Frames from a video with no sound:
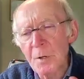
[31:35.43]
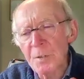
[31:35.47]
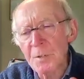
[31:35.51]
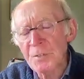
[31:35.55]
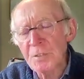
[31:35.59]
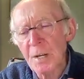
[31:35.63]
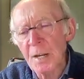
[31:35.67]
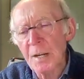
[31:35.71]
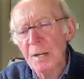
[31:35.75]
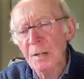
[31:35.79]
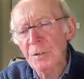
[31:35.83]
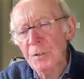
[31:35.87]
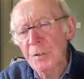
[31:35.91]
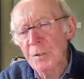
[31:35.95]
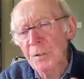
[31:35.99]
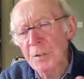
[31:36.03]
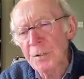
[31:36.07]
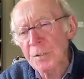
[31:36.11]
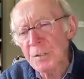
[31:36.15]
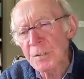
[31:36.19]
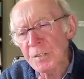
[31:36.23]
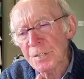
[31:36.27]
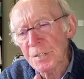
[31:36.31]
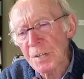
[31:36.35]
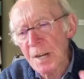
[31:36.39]
childhood
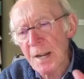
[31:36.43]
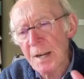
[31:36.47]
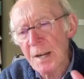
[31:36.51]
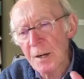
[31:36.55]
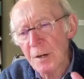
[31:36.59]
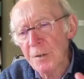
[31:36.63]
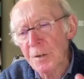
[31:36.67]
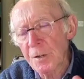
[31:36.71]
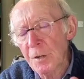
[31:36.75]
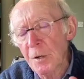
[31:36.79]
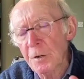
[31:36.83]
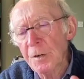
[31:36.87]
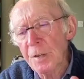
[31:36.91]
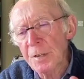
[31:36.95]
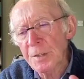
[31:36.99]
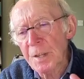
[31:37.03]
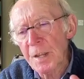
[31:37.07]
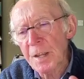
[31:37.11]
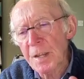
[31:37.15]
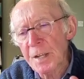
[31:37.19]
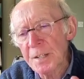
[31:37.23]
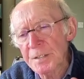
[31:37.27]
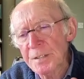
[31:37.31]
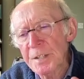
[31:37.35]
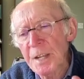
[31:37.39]
and our young
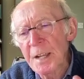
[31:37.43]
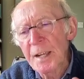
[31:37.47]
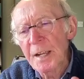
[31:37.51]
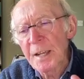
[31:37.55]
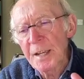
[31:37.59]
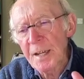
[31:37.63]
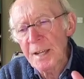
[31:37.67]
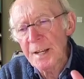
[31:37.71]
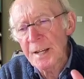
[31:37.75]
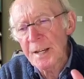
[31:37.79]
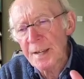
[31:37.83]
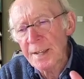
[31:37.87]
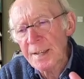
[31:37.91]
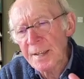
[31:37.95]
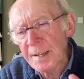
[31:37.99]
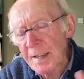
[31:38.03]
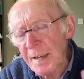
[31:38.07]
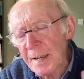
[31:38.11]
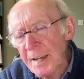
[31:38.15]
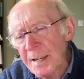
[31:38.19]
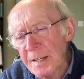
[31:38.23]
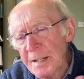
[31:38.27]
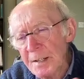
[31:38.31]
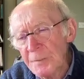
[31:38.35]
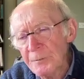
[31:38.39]
days in a
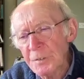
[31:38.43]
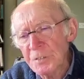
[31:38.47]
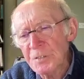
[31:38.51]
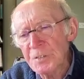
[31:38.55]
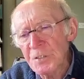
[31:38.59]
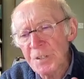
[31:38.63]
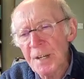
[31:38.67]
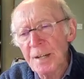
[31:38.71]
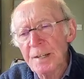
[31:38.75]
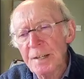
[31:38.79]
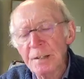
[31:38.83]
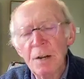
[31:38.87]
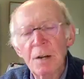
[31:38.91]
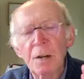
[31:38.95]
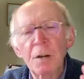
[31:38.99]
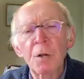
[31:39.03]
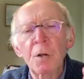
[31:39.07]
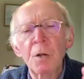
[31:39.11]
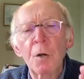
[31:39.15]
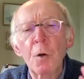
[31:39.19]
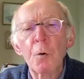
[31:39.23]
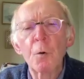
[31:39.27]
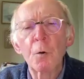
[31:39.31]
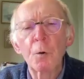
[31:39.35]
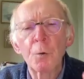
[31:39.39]
kind of a gentle
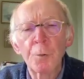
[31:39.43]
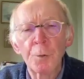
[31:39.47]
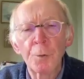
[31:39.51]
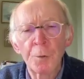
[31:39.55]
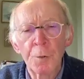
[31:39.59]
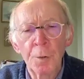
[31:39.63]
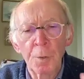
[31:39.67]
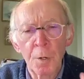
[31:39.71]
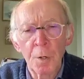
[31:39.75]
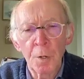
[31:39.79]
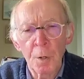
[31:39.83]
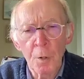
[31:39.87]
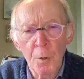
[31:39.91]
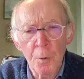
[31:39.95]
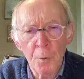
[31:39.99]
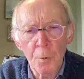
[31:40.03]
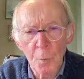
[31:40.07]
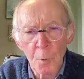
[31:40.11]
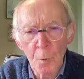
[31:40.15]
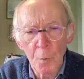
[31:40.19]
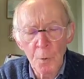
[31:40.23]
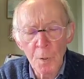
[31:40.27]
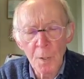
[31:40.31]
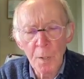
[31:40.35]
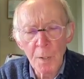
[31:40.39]
golden
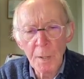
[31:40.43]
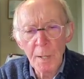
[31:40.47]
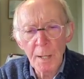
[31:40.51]
glow.